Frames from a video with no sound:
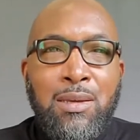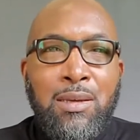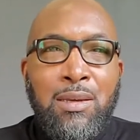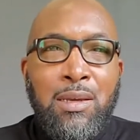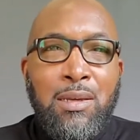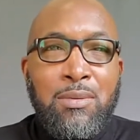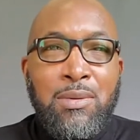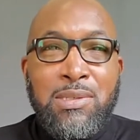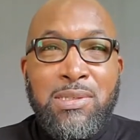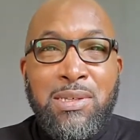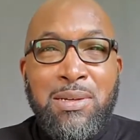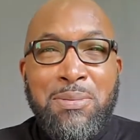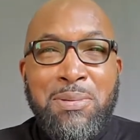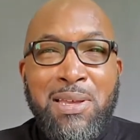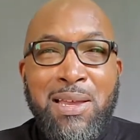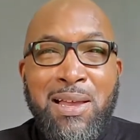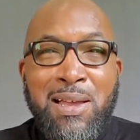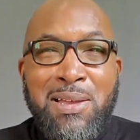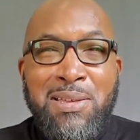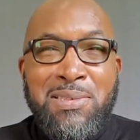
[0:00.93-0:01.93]
Hey, what's up,
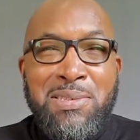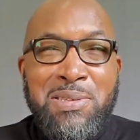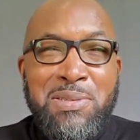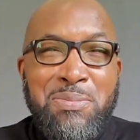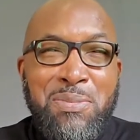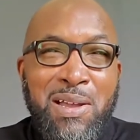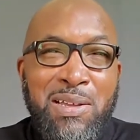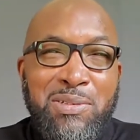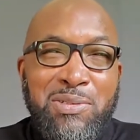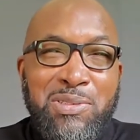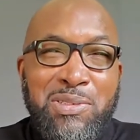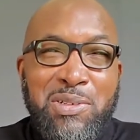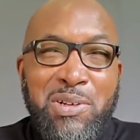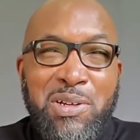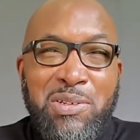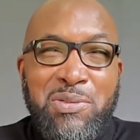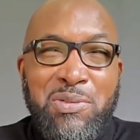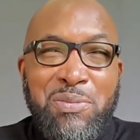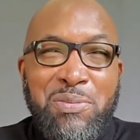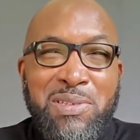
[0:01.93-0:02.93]
guys? It's Michael
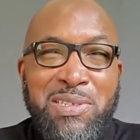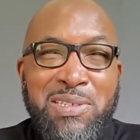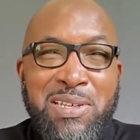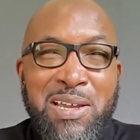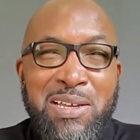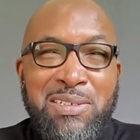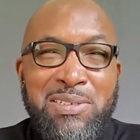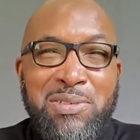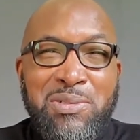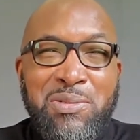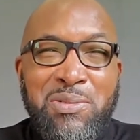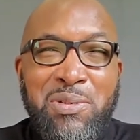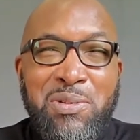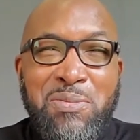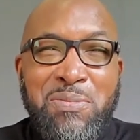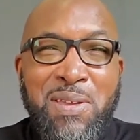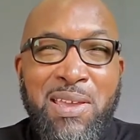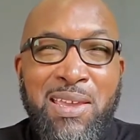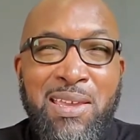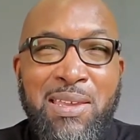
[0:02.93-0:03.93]
Starks from The Stylish Grown
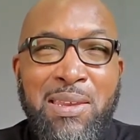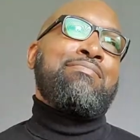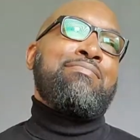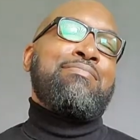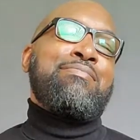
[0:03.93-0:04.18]
Man.